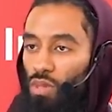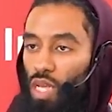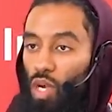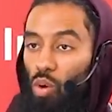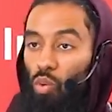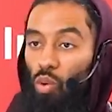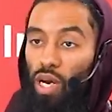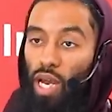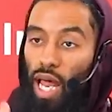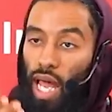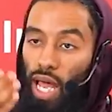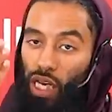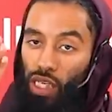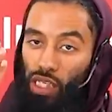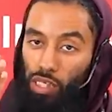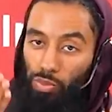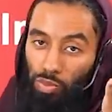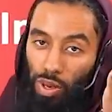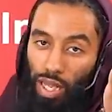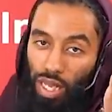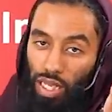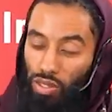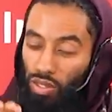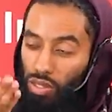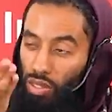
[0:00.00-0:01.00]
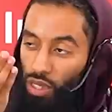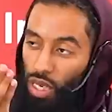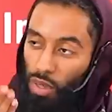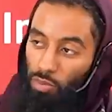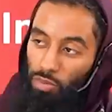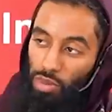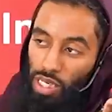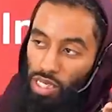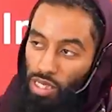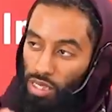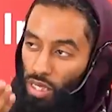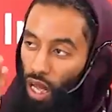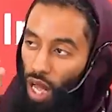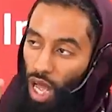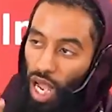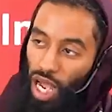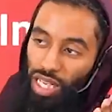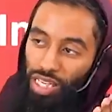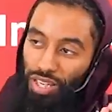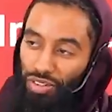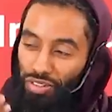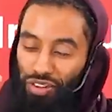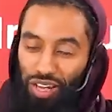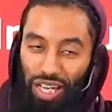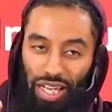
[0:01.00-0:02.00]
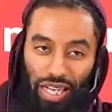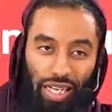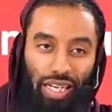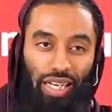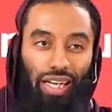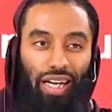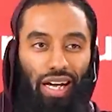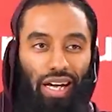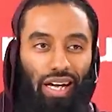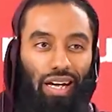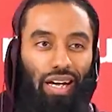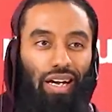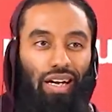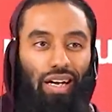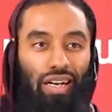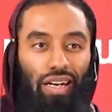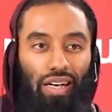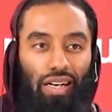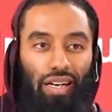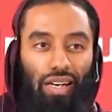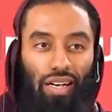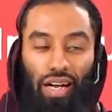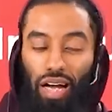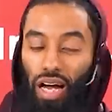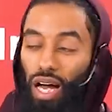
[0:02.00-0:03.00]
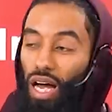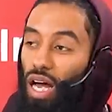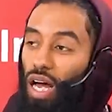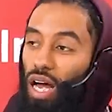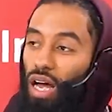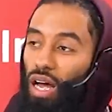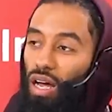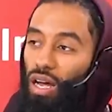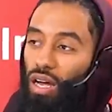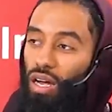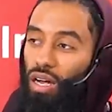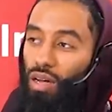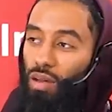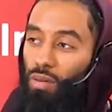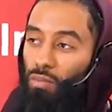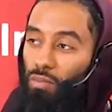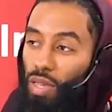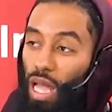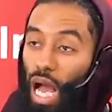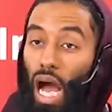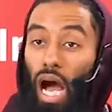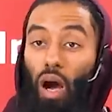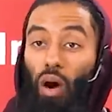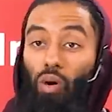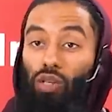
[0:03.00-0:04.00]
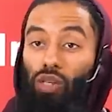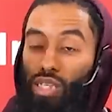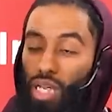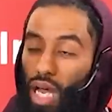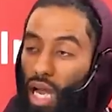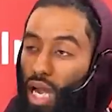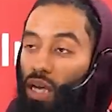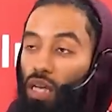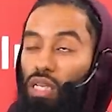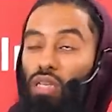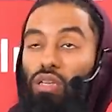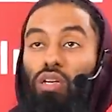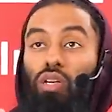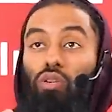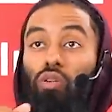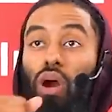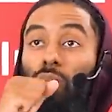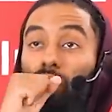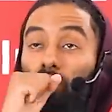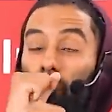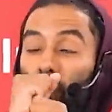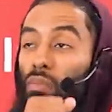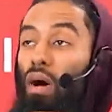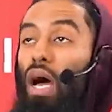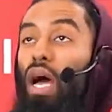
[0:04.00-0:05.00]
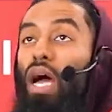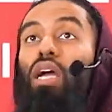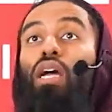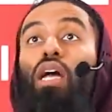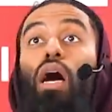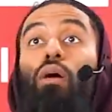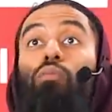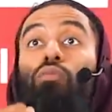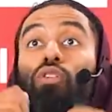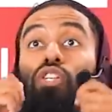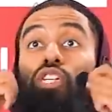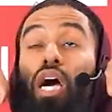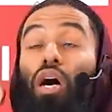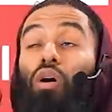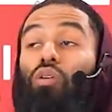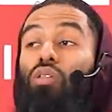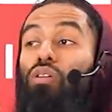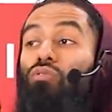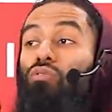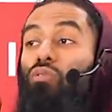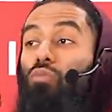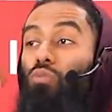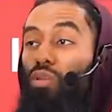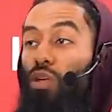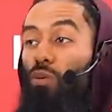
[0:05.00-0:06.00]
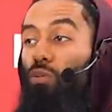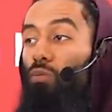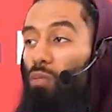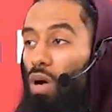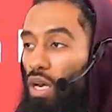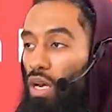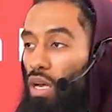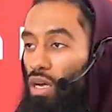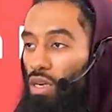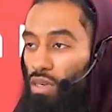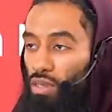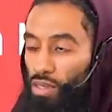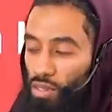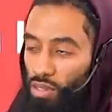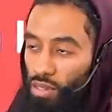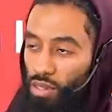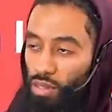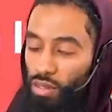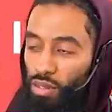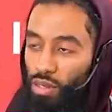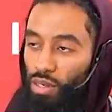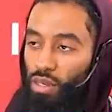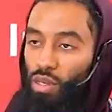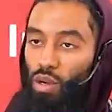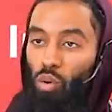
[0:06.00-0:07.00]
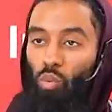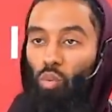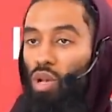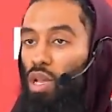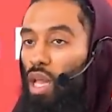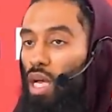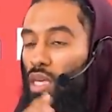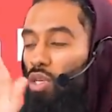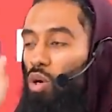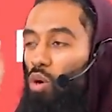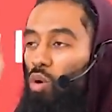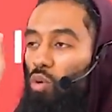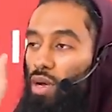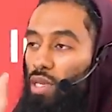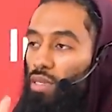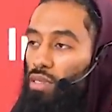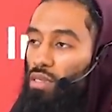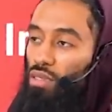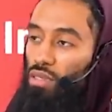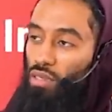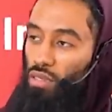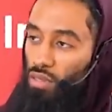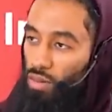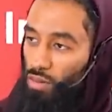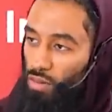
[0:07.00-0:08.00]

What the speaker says: When I explained to them this qa'id fiqhiyya, huh? Outside, grabbed the mic and I'm shouting from the top of my lungs. Wallahi, they all went.